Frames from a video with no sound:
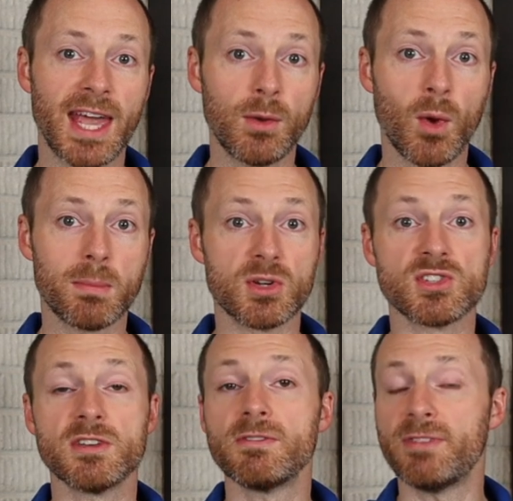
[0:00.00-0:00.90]
Ken
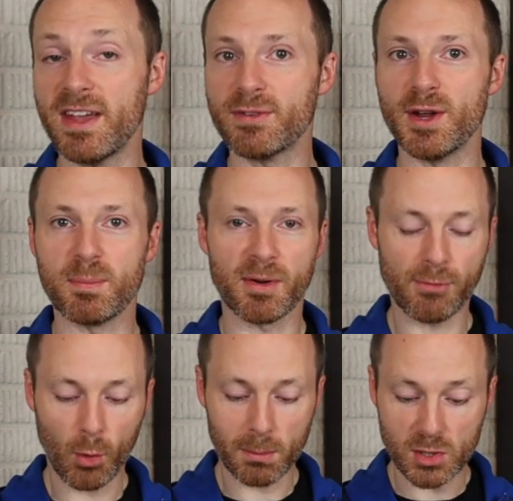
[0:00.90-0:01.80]
Weber's favorite
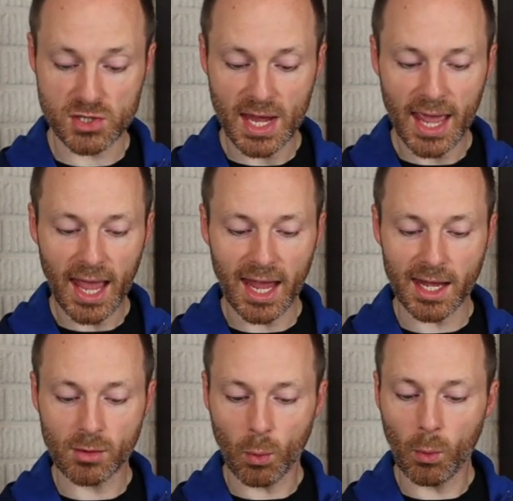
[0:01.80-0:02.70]
performers
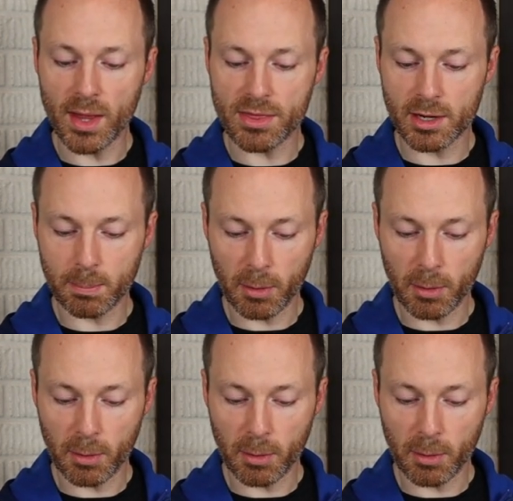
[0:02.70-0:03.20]
and what their